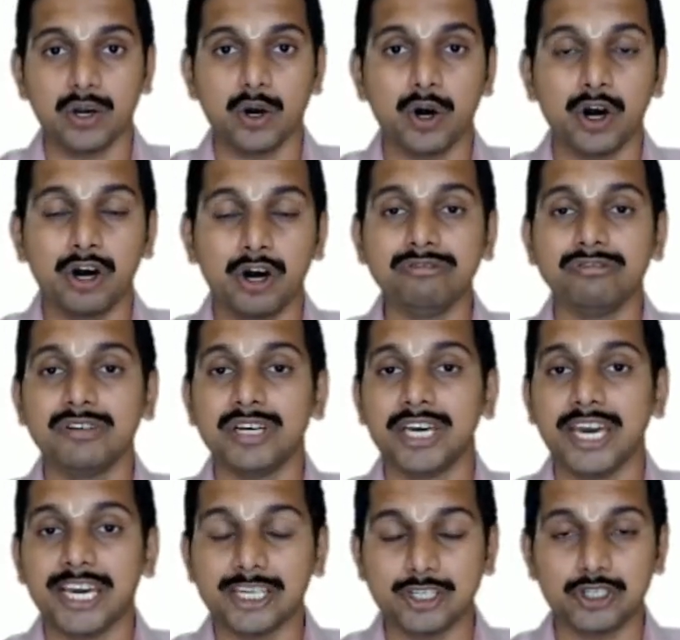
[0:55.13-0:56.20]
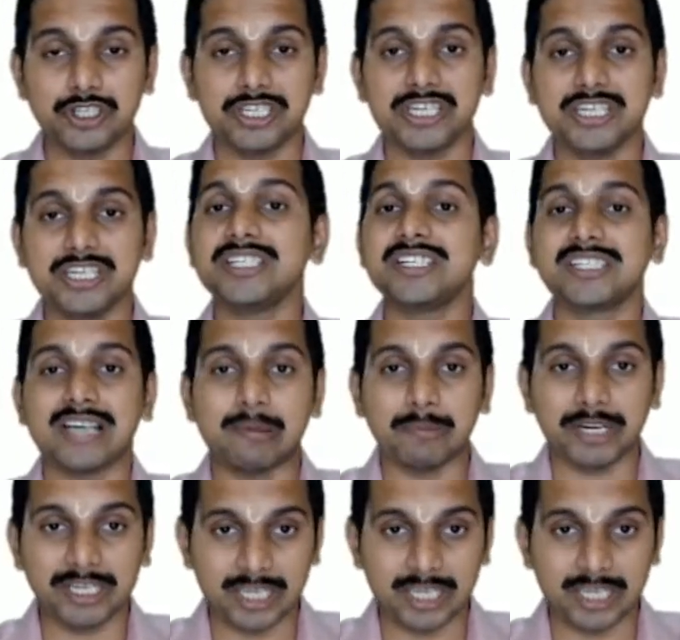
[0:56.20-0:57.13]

of engineers is coming